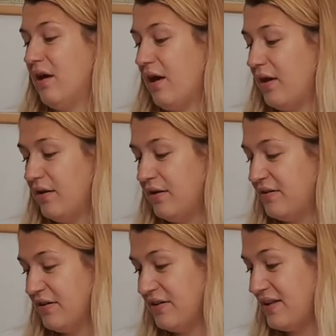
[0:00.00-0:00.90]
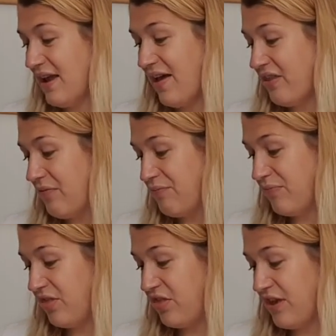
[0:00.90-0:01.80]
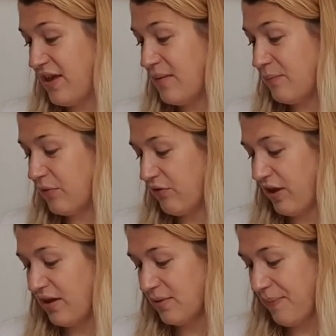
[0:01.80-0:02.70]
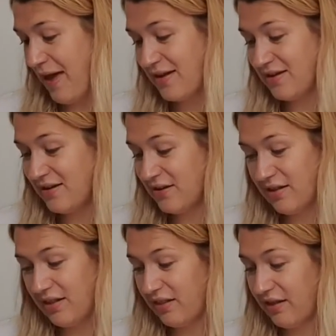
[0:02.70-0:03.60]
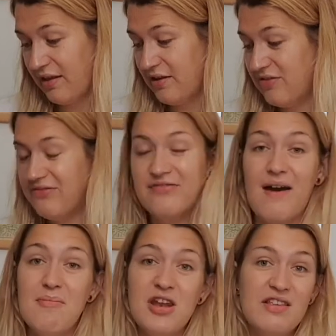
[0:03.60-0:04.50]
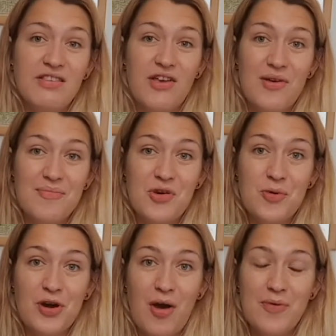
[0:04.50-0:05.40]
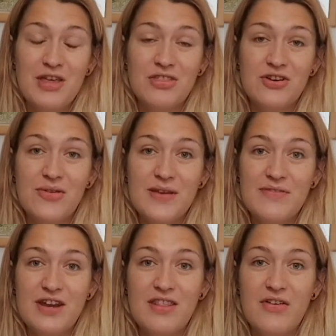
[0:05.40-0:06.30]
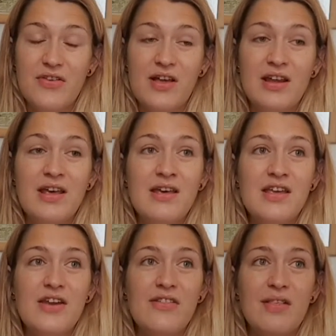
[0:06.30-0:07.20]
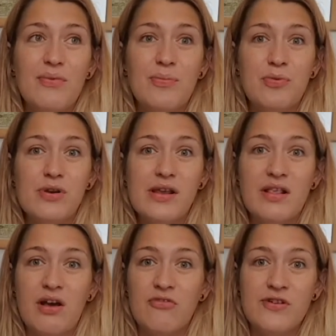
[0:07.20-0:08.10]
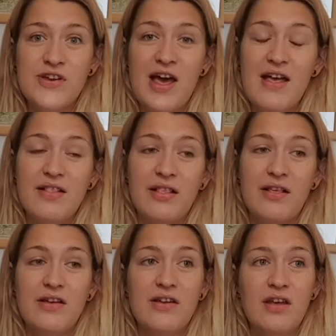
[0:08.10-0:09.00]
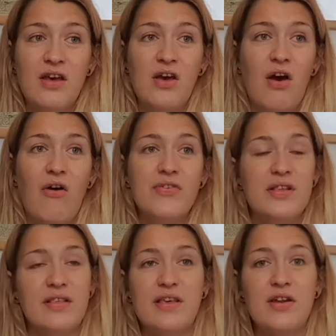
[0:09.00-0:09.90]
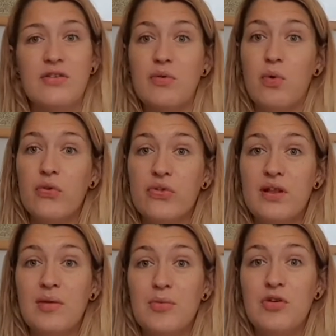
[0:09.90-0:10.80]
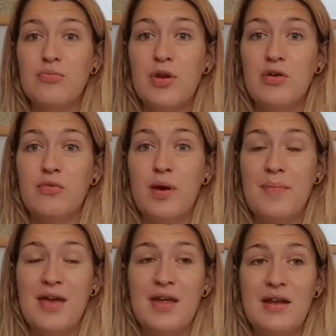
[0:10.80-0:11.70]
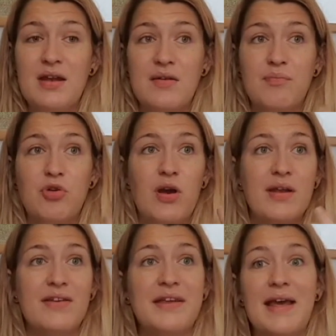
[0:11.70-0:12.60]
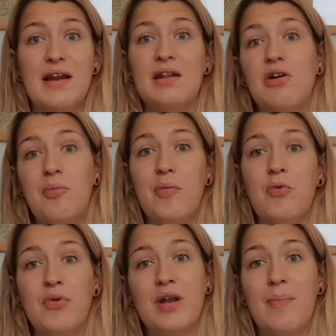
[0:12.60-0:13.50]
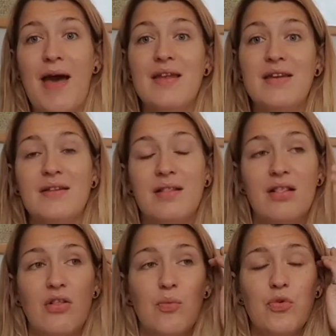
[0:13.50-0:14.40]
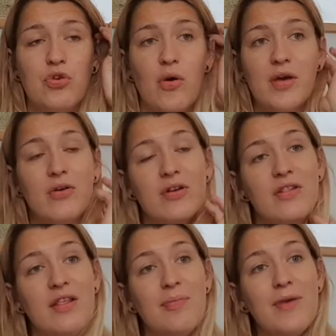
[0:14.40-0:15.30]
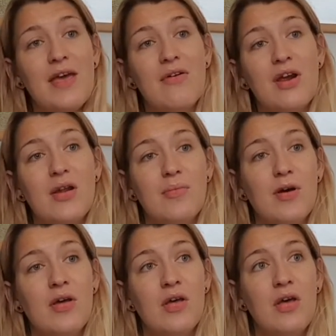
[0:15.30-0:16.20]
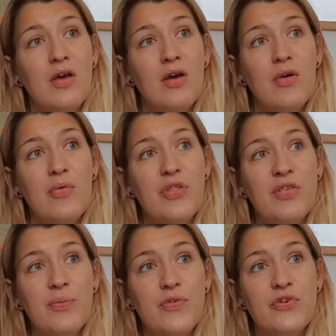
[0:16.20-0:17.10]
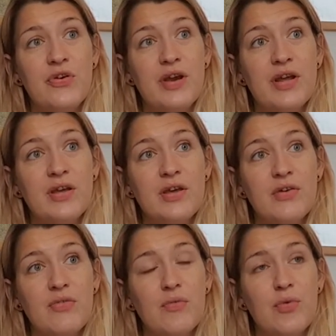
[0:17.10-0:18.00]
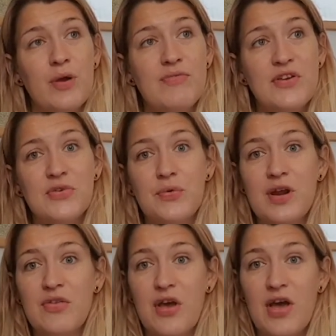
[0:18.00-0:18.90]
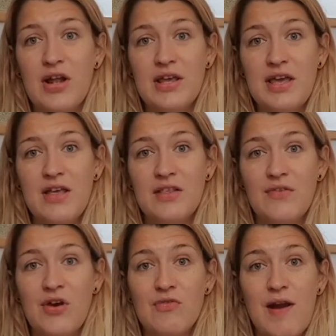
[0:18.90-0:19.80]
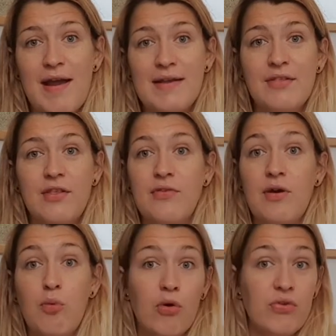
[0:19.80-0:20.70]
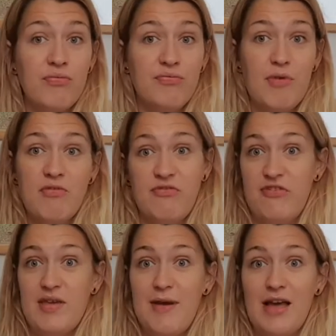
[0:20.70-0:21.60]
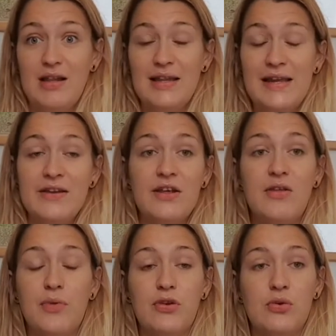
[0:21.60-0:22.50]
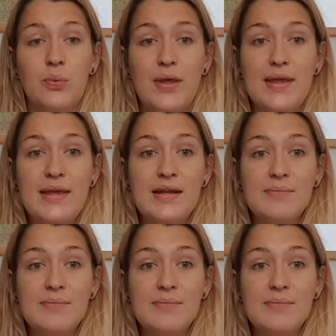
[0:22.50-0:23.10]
And yeah, the themes of independence and feminism that were coming through even in those early, you know, this was pre-suffragettes, and obviously, you know, there was still a movement of women trying to gain a little bit more independence that was going on at this period, but this was during Queen Victoria's early years of her reign, so there was a female leader, there was a queen.